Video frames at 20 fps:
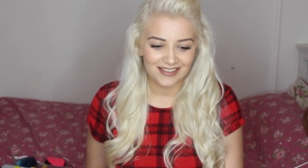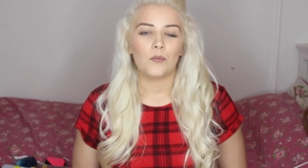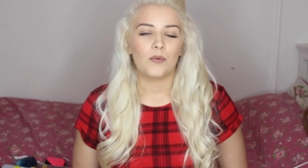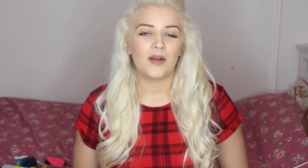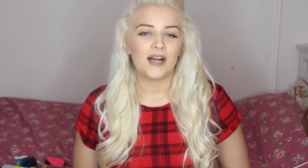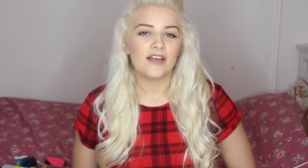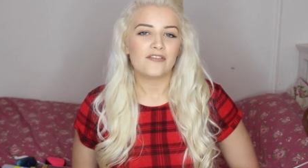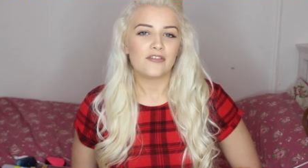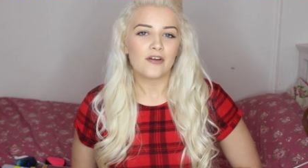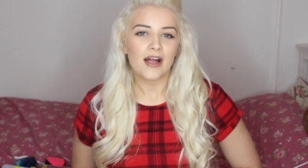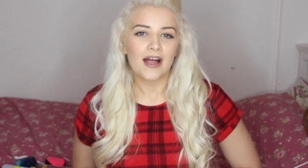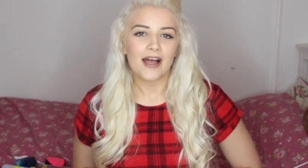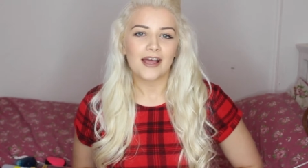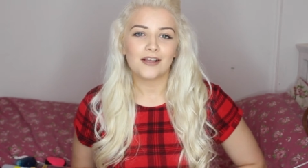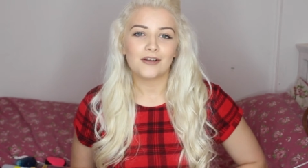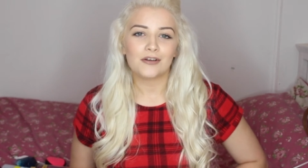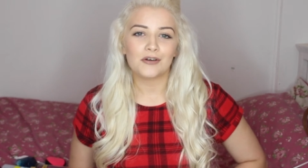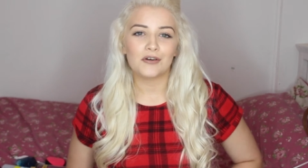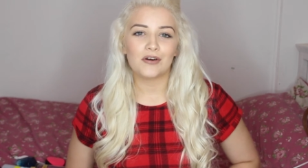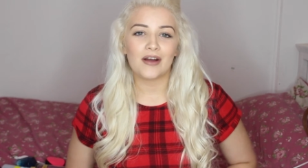Whenever
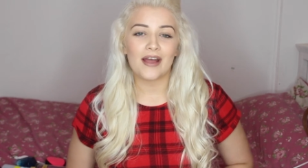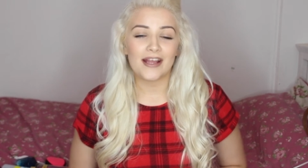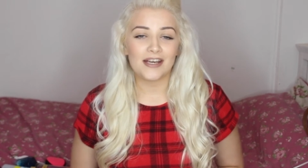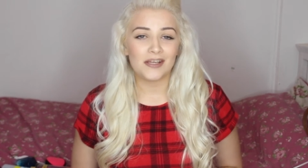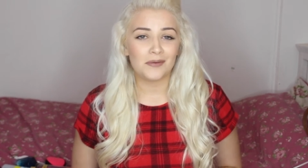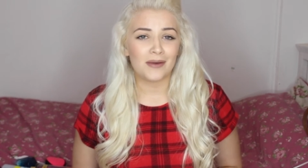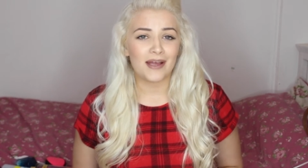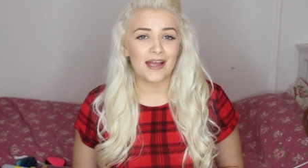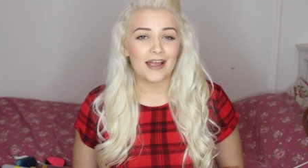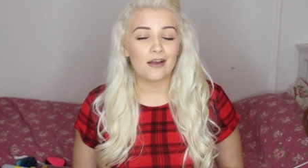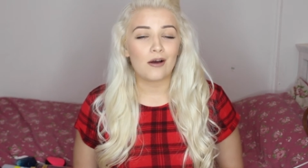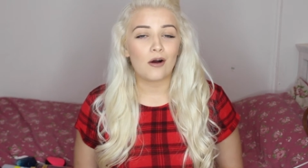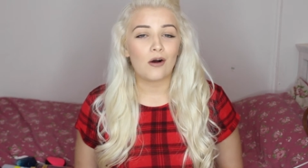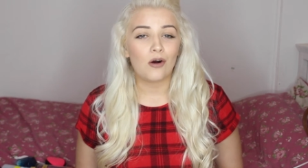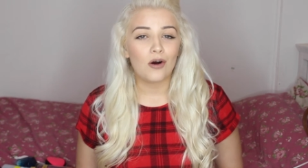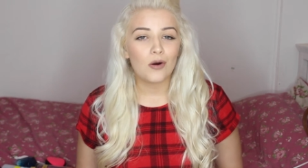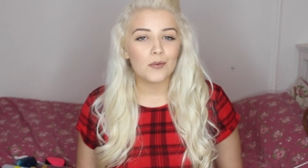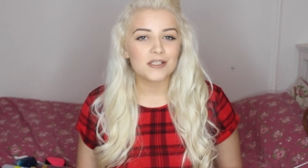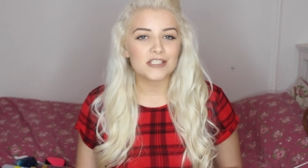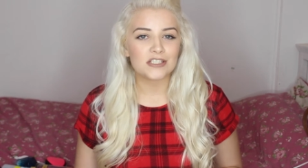I go anywhere I
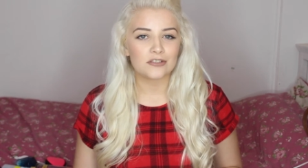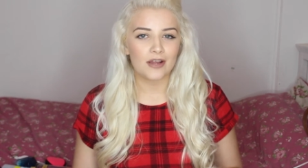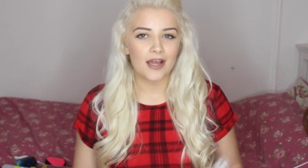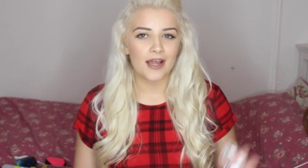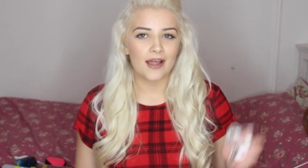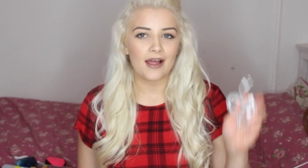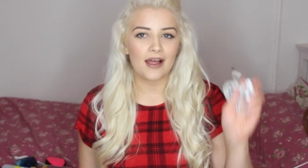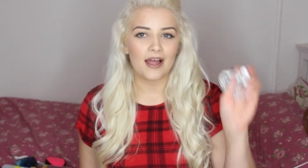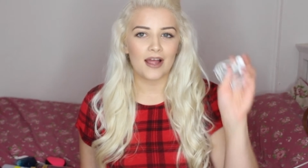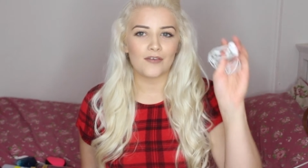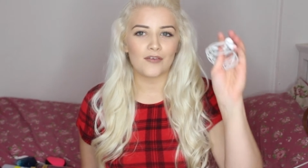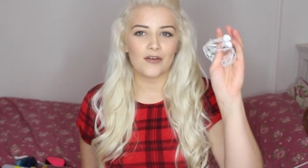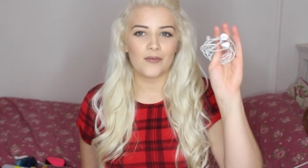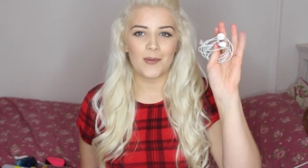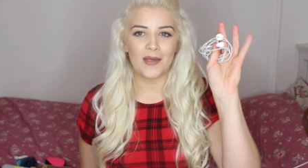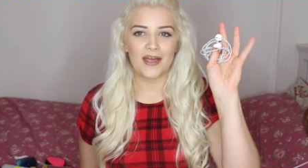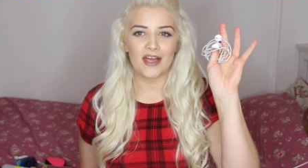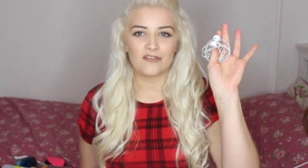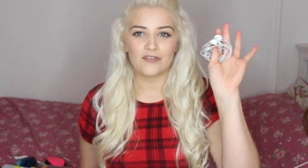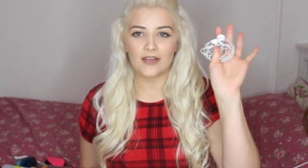always try to have a
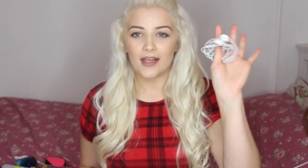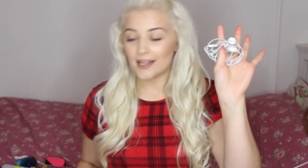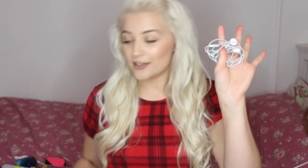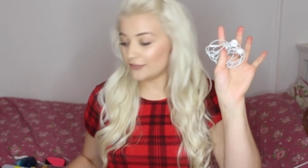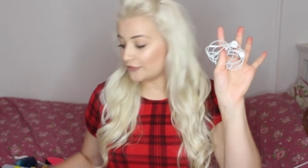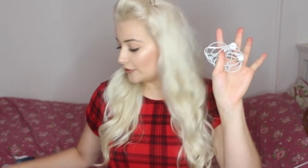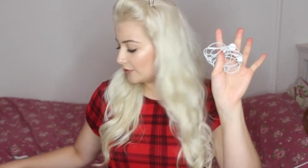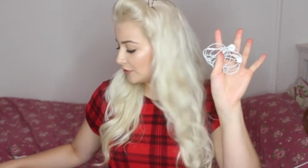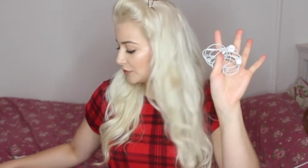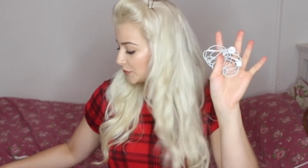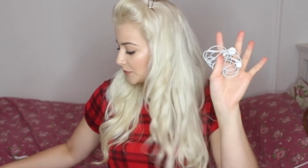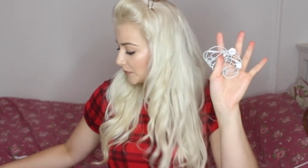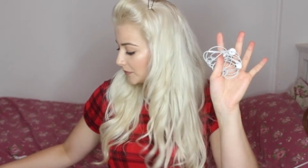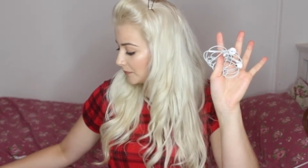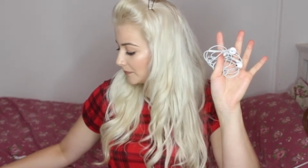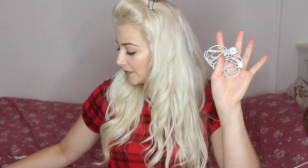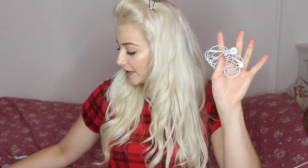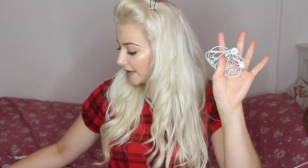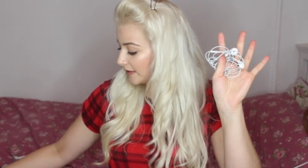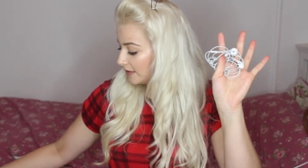pair of headphones
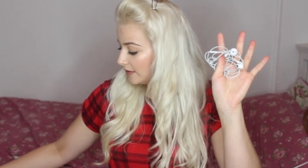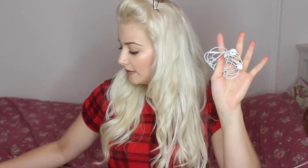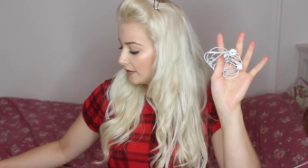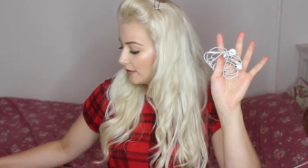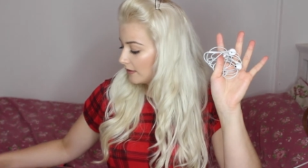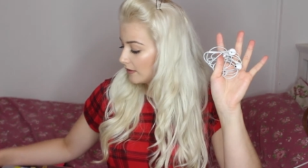with me,